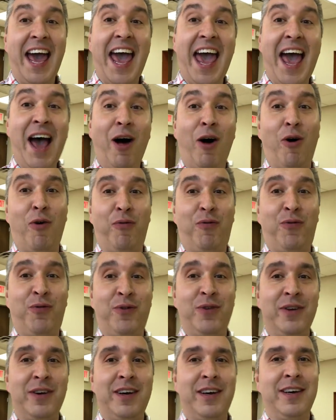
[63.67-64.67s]
Elf.
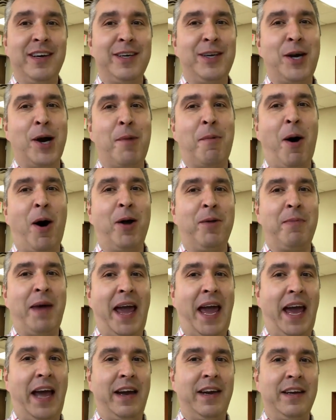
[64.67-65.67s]
Come on,
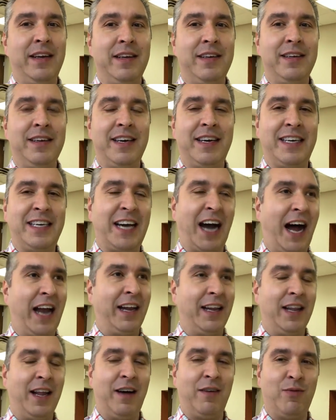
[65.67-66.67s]
man. Gotta
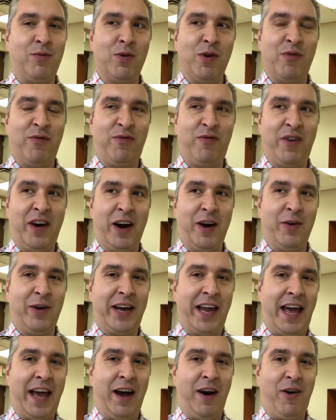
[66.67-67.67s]
love Will Ferrell and
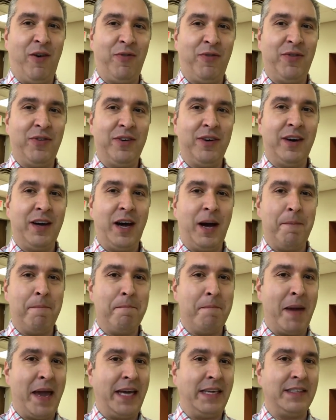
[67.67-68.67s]
Elf.
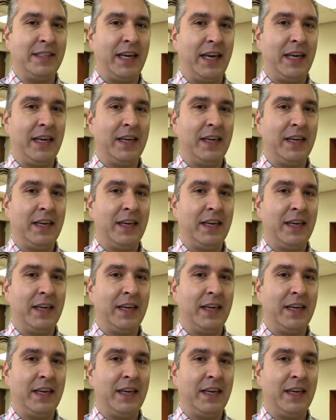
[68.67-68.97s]
Amazing.